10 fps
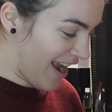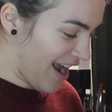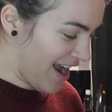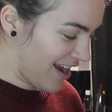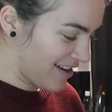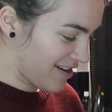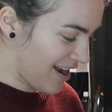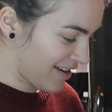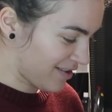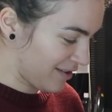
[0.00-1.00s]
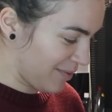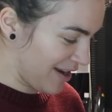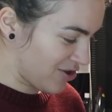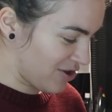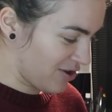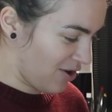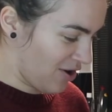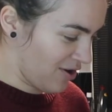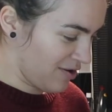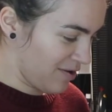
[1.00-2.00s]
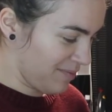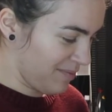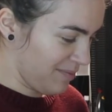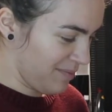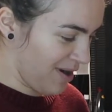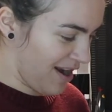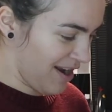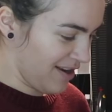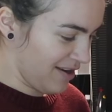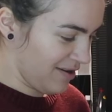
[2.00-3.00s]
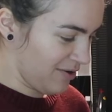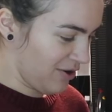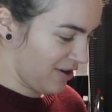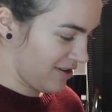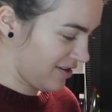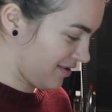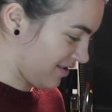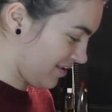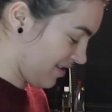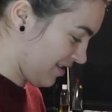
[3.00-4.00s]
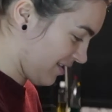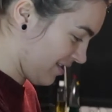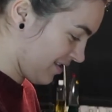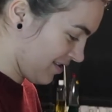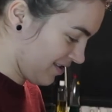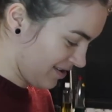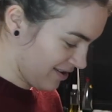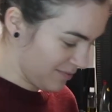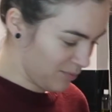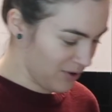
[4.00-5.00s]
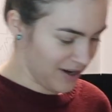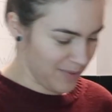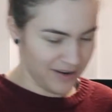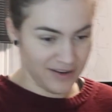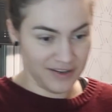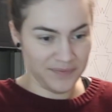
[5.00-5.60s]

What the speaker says: and an exclamation on my current predicament.